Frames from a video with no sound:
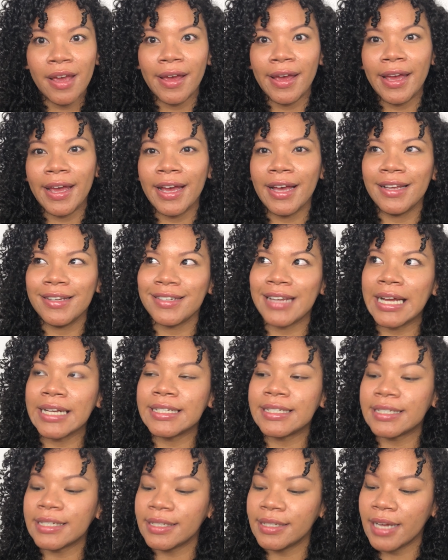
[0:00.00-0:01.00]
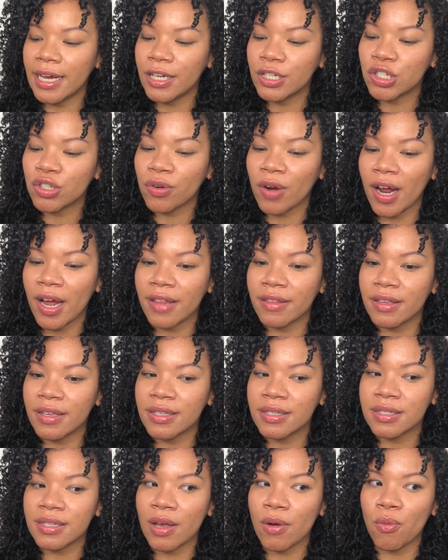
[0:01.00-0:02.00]
And I did not try
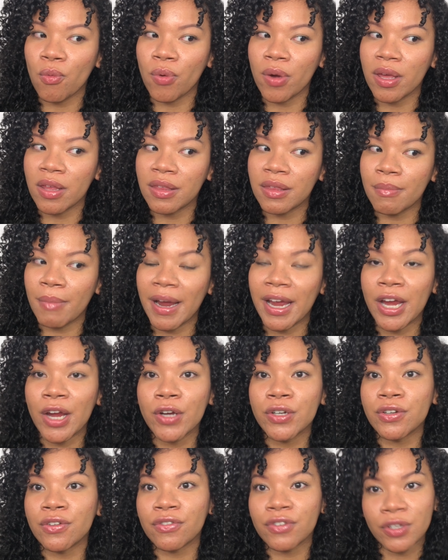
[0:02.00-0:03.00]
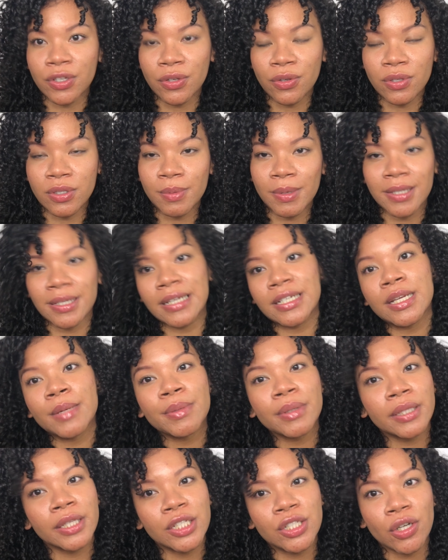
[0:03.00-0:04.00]
this with my hair diffuse because I
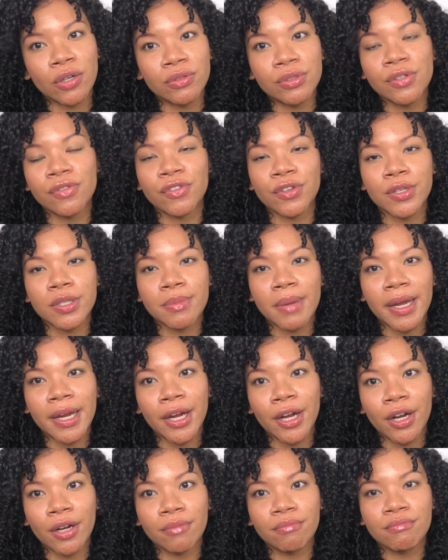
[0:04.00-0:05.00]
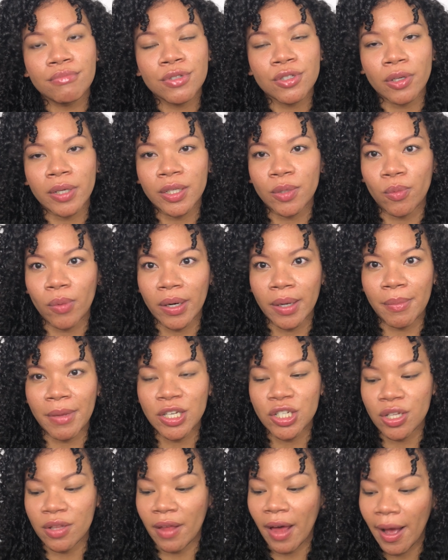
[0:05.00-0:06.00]
typically don't diffuse my hair, so I didn't want to
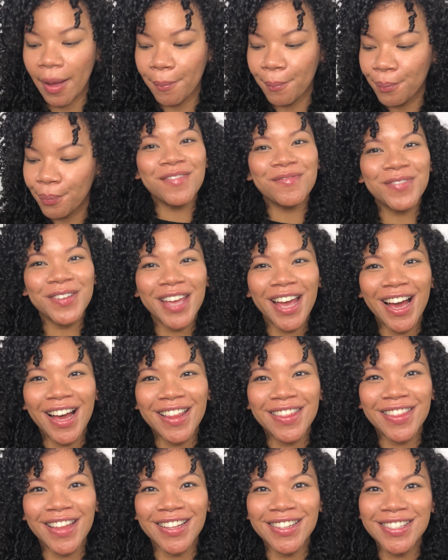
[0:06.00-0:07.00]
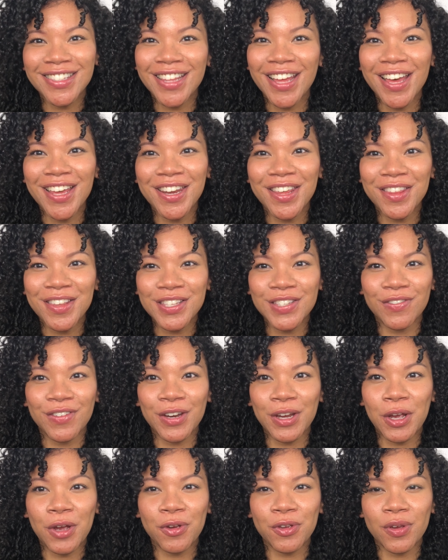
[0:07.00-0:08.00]
mention that. But yeah, that's the end of this
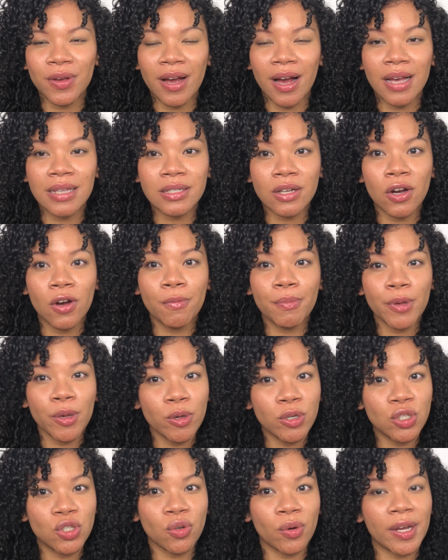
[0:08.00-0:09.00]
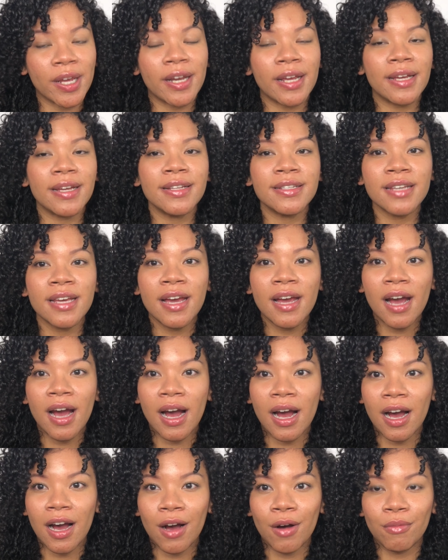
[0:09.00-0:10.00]
video, you guys. I hope you enjoyed it.
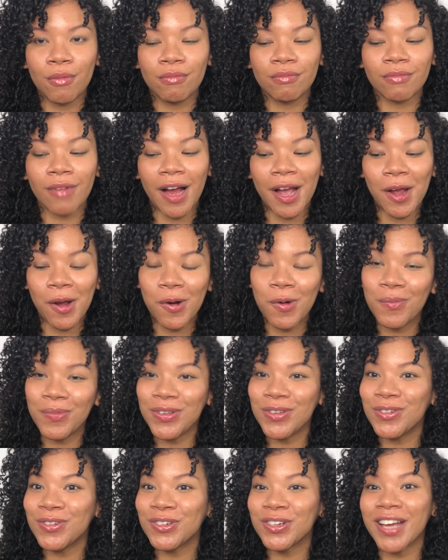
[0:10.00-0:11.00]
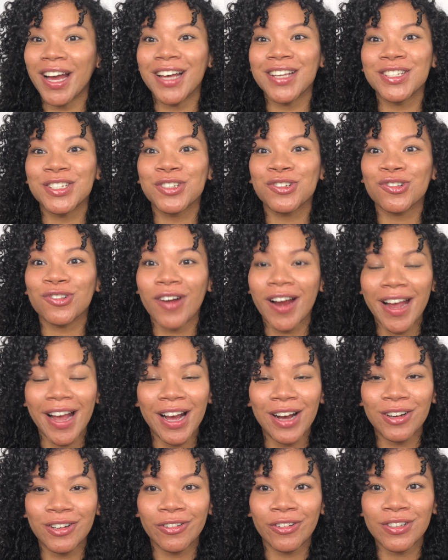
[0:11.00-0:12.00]
Um, I hope you guys try
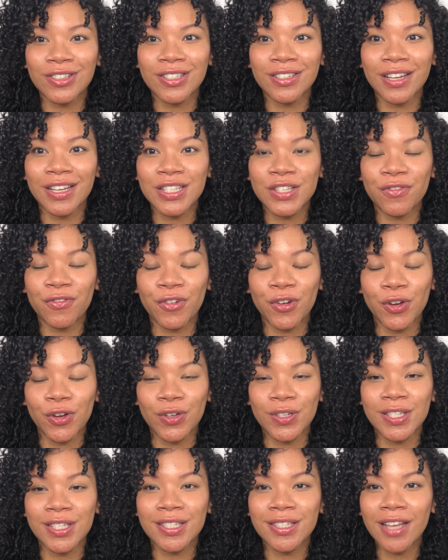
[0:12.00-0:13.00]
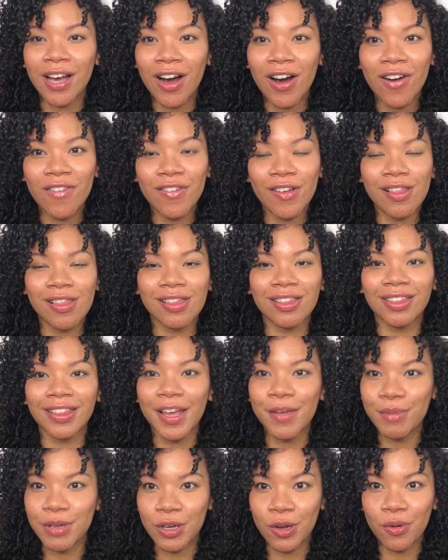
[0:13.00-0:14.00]
out Kristin Ess for yourself.
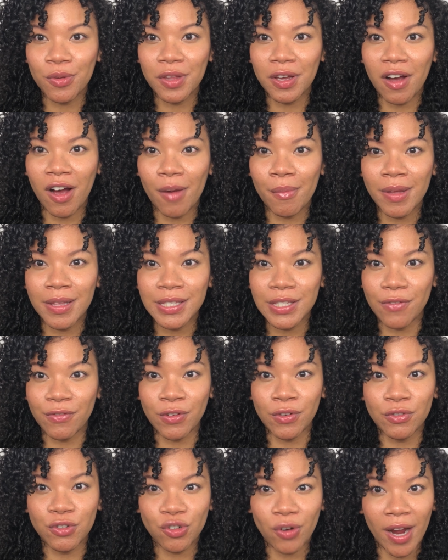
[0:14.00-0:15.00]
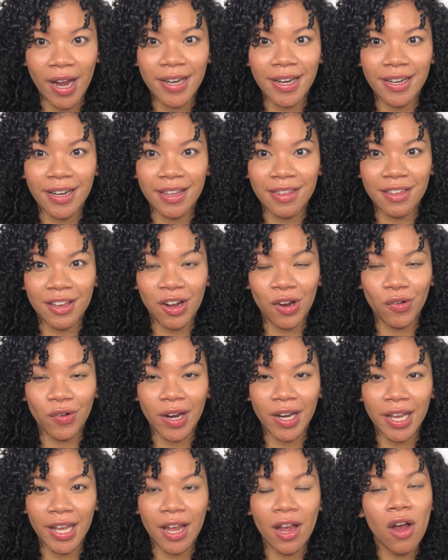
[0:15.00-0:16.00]
Let me know in the comments if you've tried anything
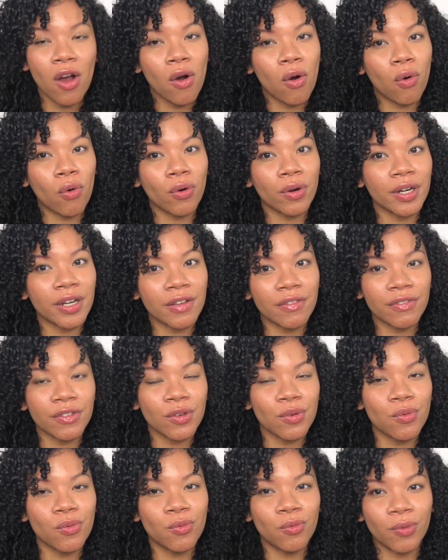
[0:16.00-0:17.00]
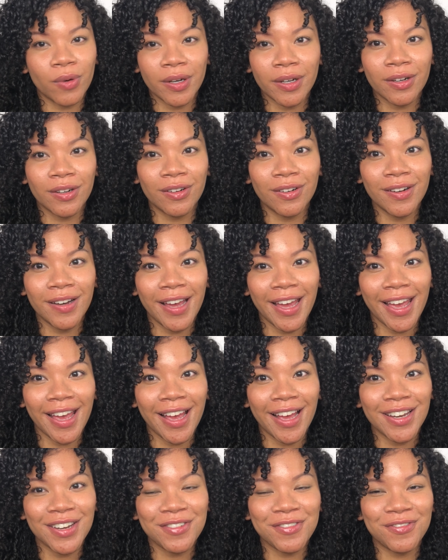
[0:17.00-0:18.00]
already or if you will.
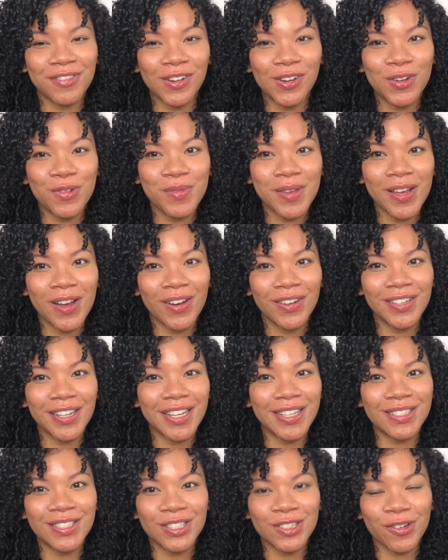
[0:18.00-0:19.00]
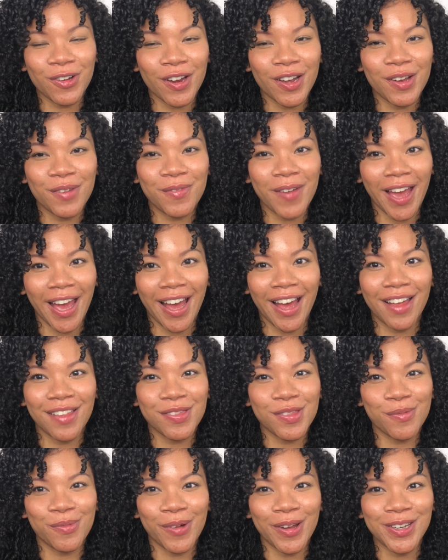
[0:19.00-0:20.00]
And follow me on Instagram at
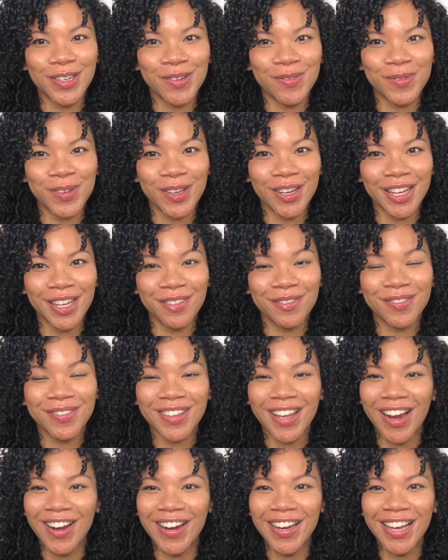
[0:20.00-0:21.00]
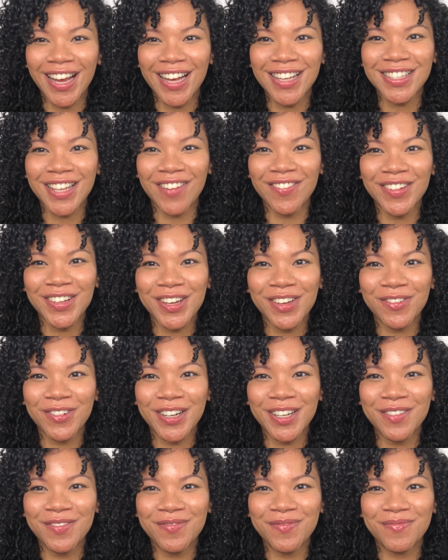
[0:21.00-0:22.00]
The Blended Beauty. All right, guys, have a good
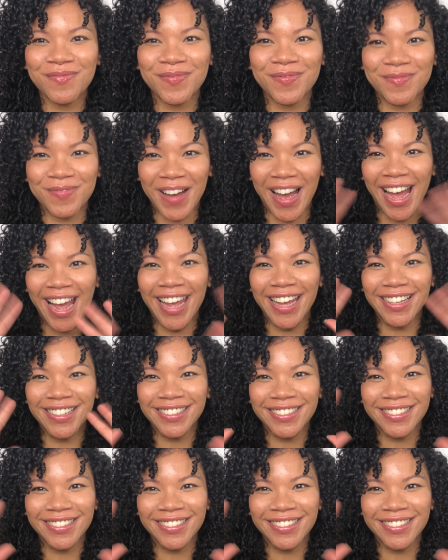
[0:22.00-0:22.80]
one. Bye.